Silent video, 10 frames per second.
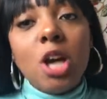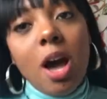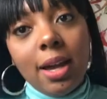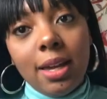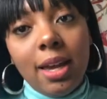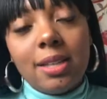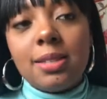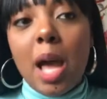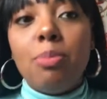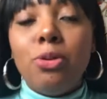talking and
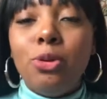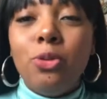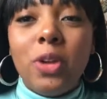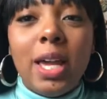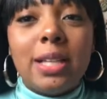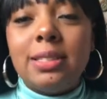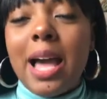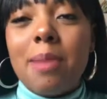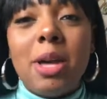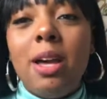stop proving and
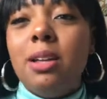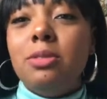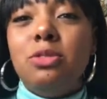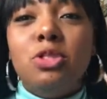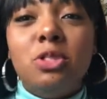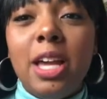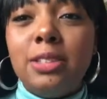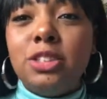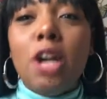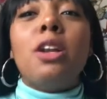stop
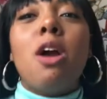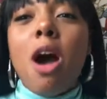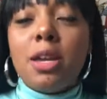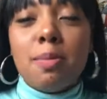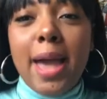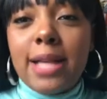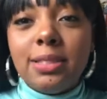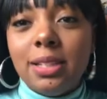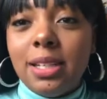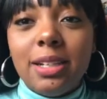exerting all your
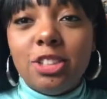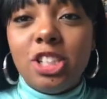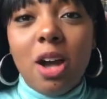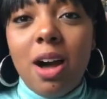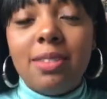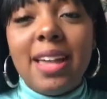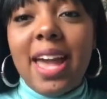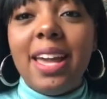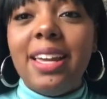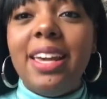masculine energy all
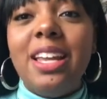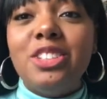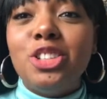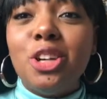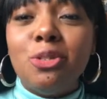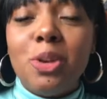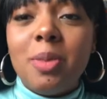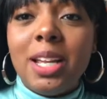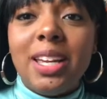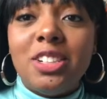day, and get into your
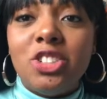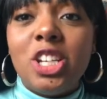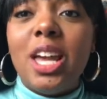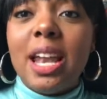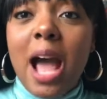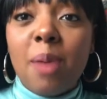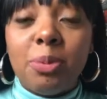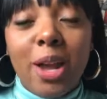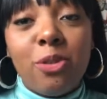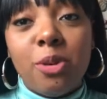feminine energy and
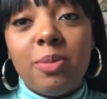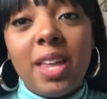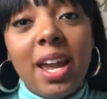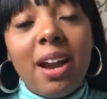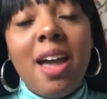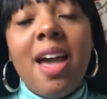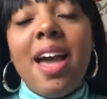operate from there.